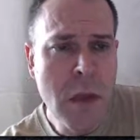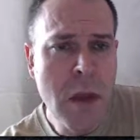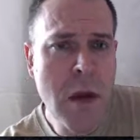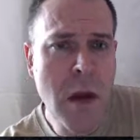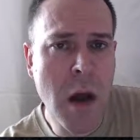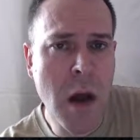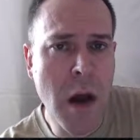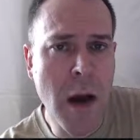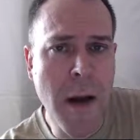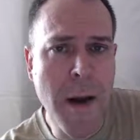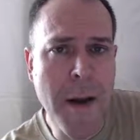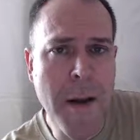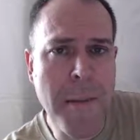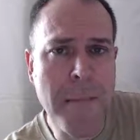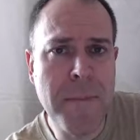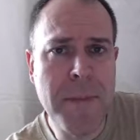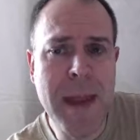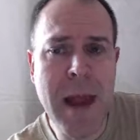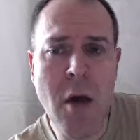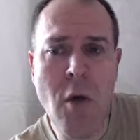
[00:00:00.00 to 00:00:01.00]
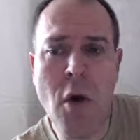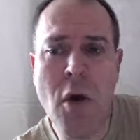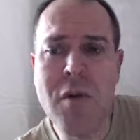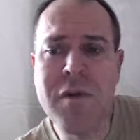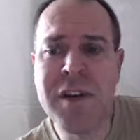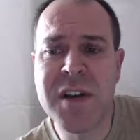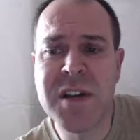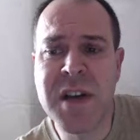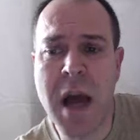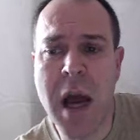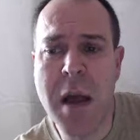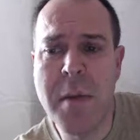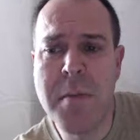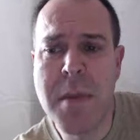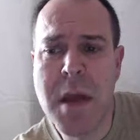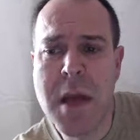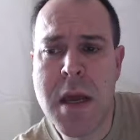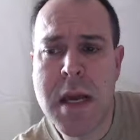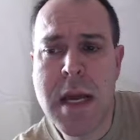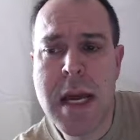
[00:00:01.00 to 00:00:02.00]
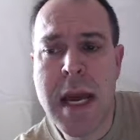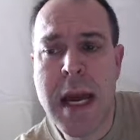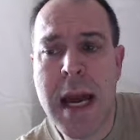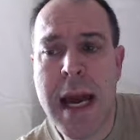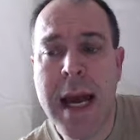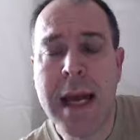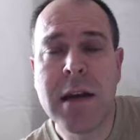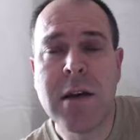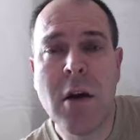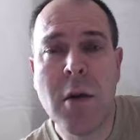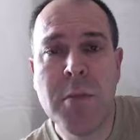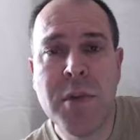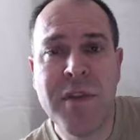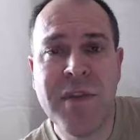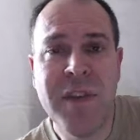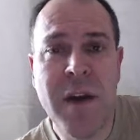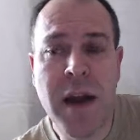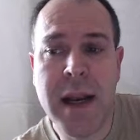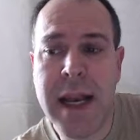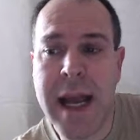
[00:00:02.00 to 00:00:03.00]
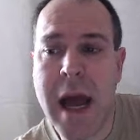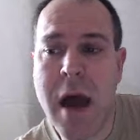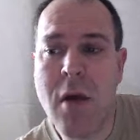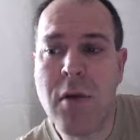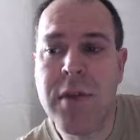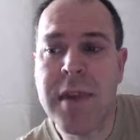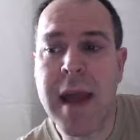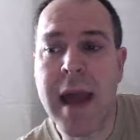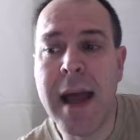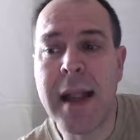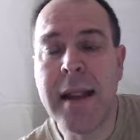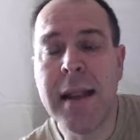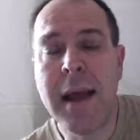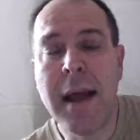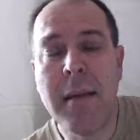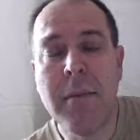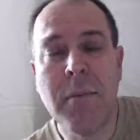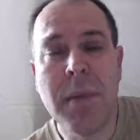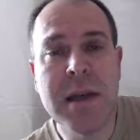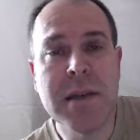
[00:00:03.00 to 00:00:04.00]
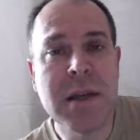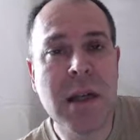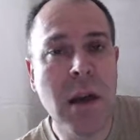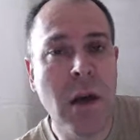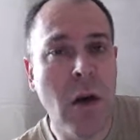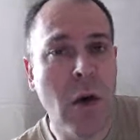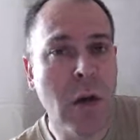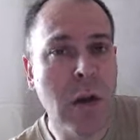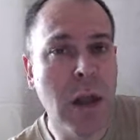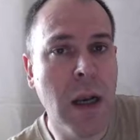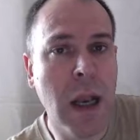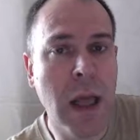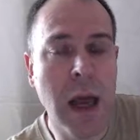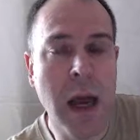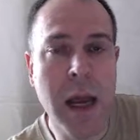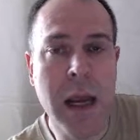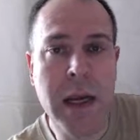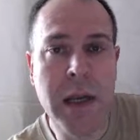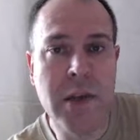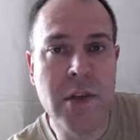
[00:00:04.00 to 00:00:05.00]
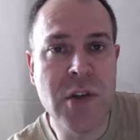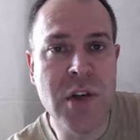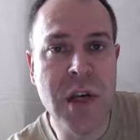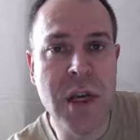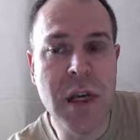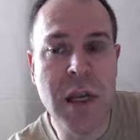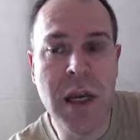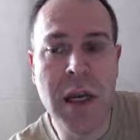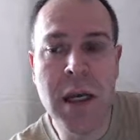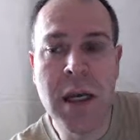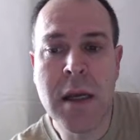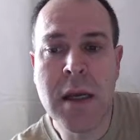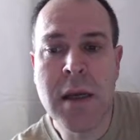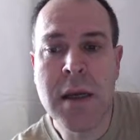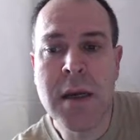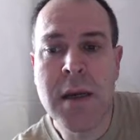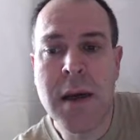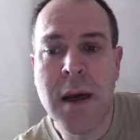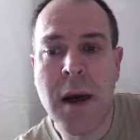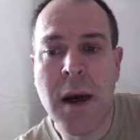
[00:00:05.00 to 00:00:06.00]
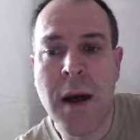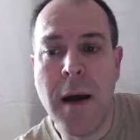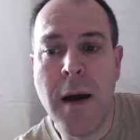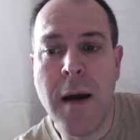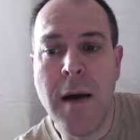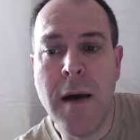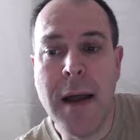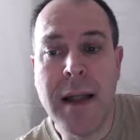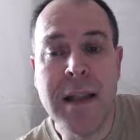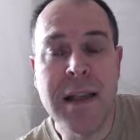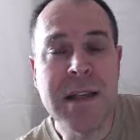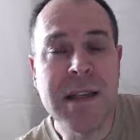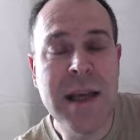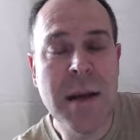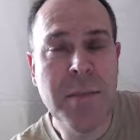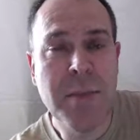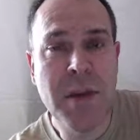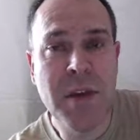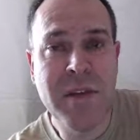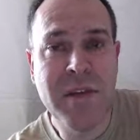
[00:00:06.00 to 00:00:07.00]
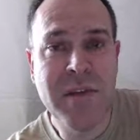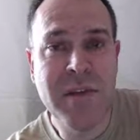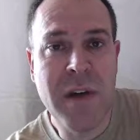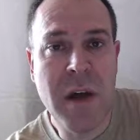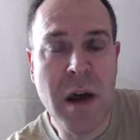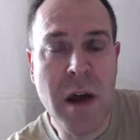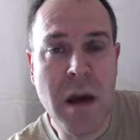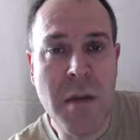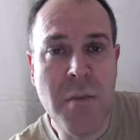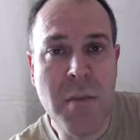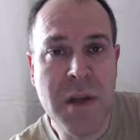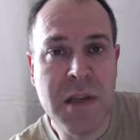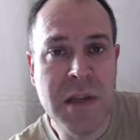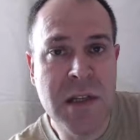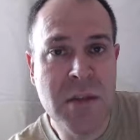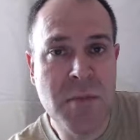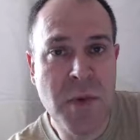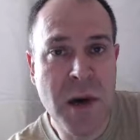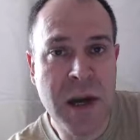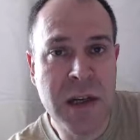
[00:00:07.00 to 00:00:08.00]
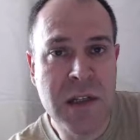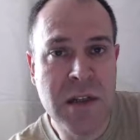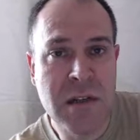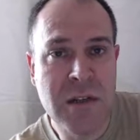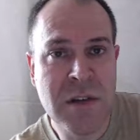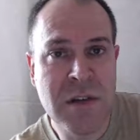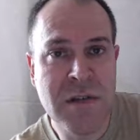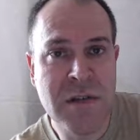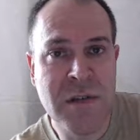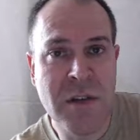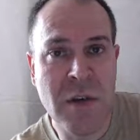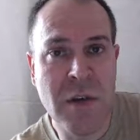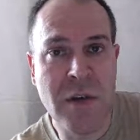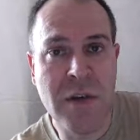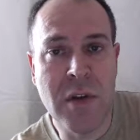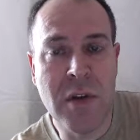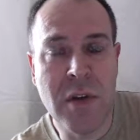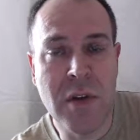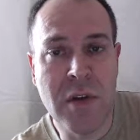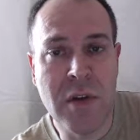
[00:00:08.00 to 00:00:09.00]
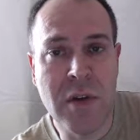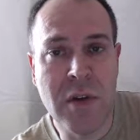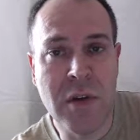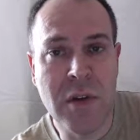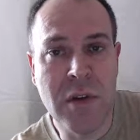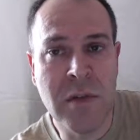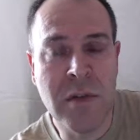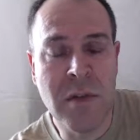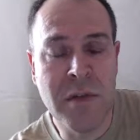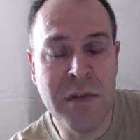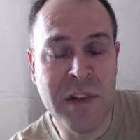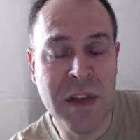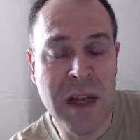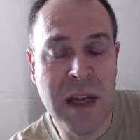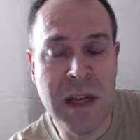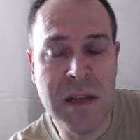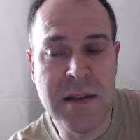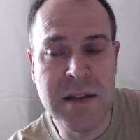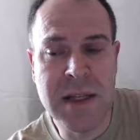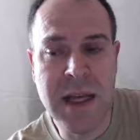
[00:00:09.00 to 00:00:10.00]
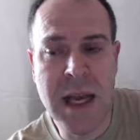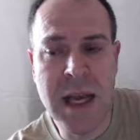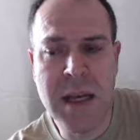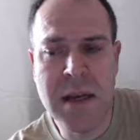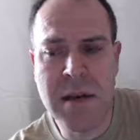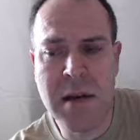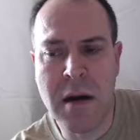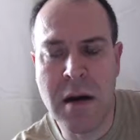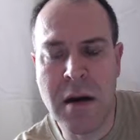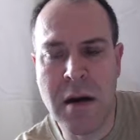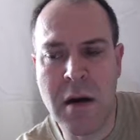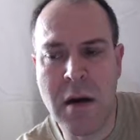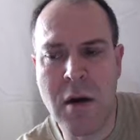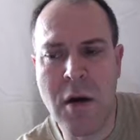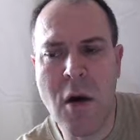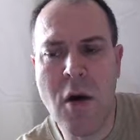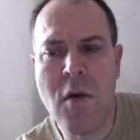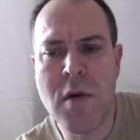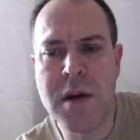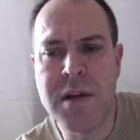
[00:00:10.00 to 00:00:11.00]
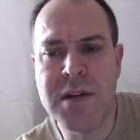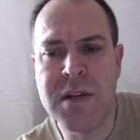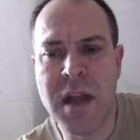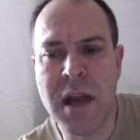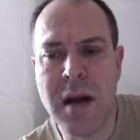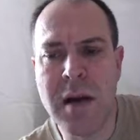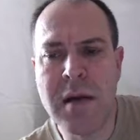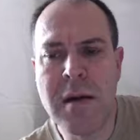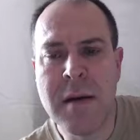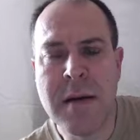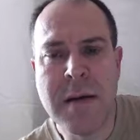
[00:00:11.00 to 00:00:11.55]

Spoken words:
Now, over time, I had come to find out that basically all the lying and cheating and deceptive business practices of Ted and Zed are always there.